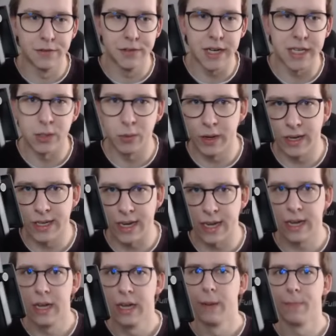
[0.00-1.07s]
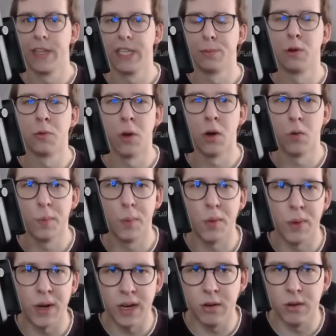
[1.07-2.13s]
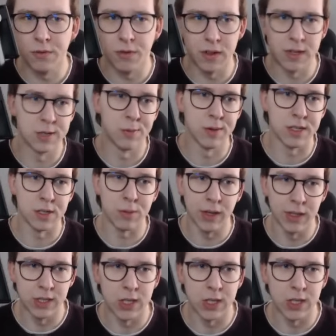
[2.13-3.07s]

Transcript: If it gets Wing Attack, this Pokemon would be really good for this one as well,